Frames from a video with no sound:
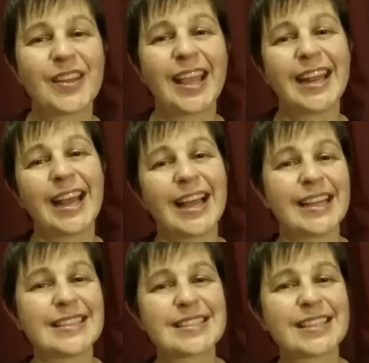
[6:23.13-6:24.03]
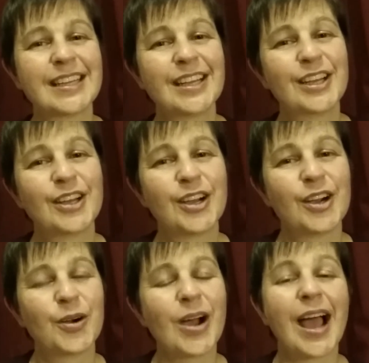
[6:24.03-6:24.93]
and ask,
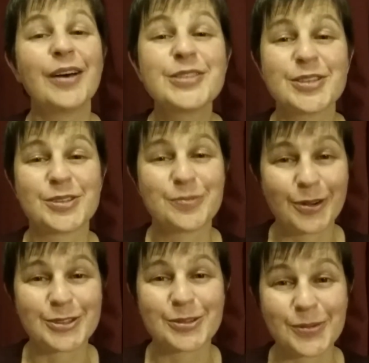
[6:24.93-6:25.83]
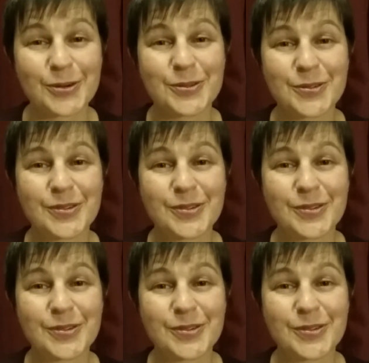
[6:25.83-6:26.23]
what else is possible